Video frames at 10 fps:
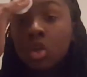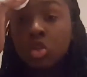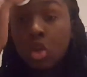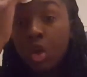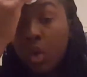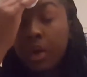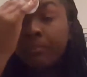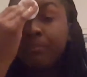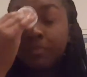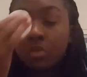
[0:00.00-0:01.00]

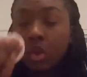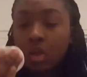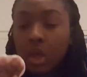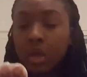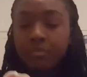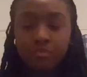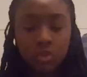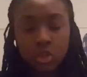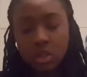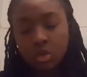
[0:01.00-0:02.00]
So, yeah,
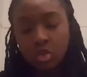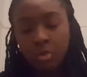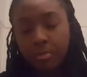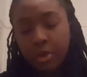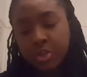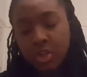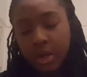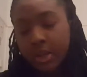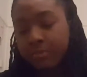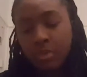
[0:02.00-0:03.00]
just little tomboy
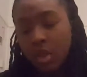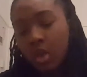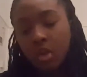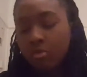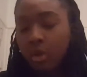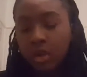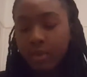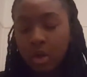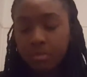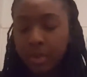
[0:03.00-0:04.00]
Shania, running
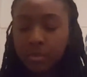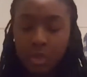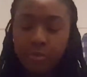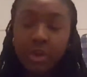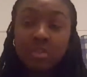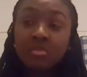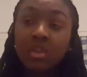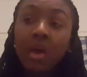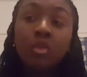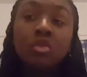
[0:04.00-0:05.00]
around, playing with her friends.
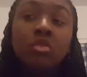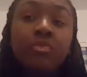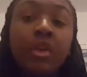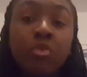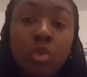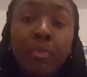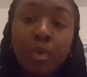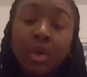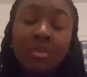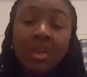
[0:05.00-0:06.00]
I was friends with the
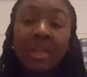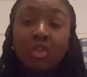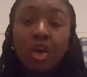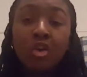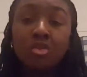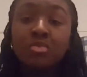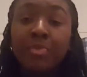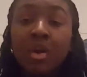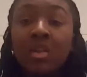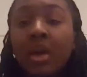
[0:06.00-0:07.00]
boys and the girls,
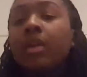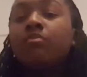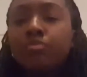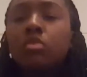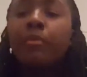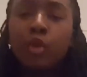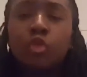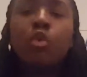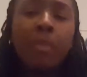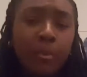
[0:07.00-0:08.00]
but, like, the
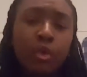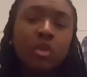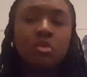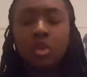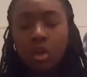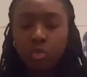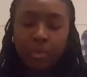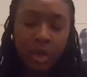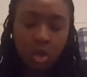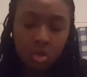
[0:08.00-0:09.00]
boys were my boys, the girls were
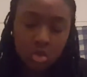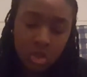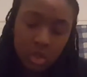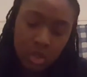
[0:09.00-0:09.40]
my girls.